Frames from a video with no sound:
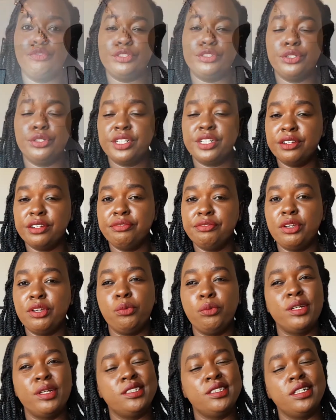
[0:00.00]
photography,
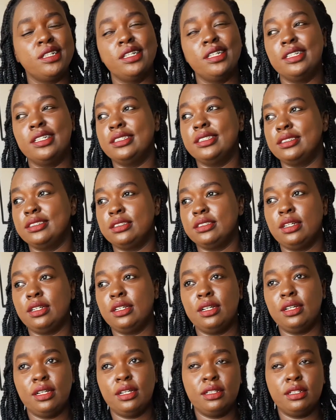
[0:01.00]
which is
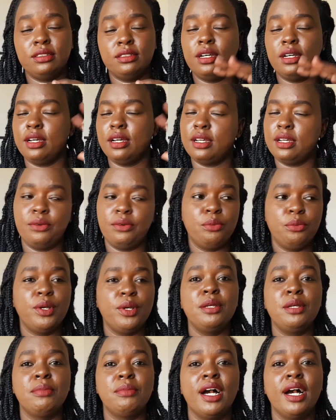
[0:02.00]

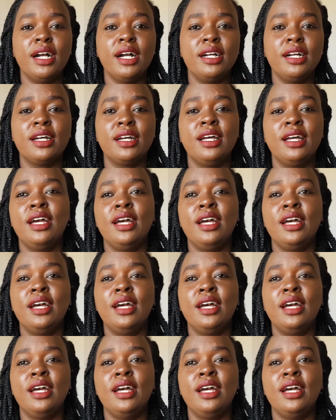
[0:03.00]
way back,